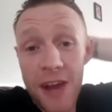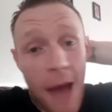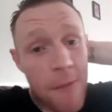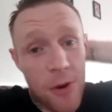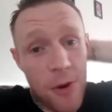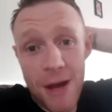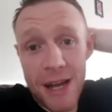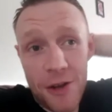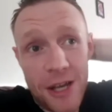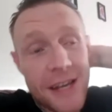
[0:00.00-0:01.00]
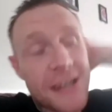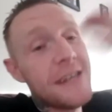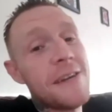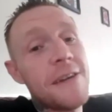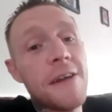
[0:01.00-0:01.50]
Oh, I think you've
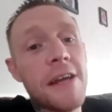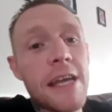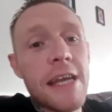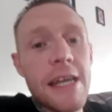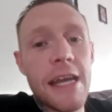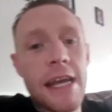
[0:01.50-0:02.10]
cut your.